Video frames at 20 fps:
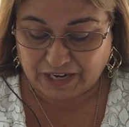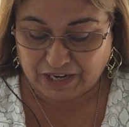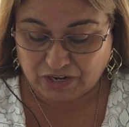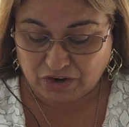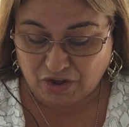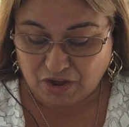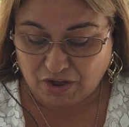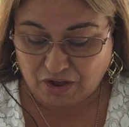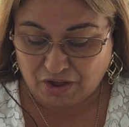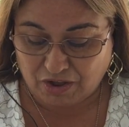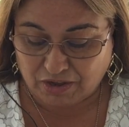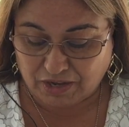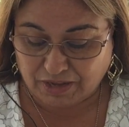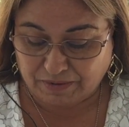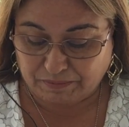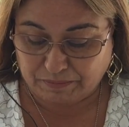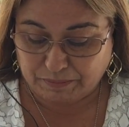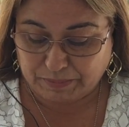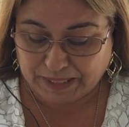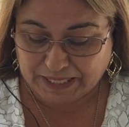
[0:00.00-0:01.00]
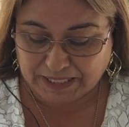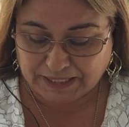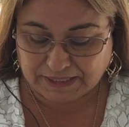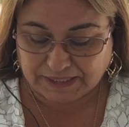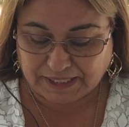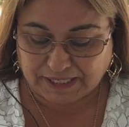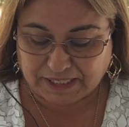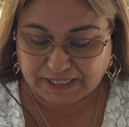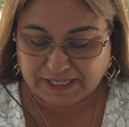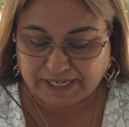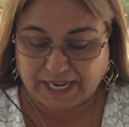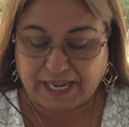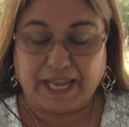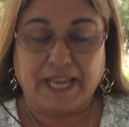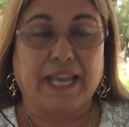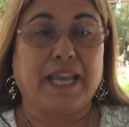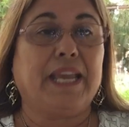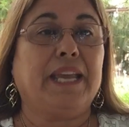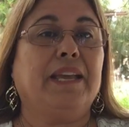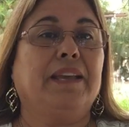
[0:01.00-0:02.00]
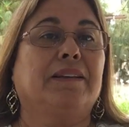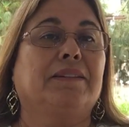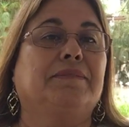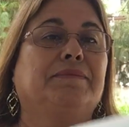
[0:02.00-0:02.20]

long, busy day,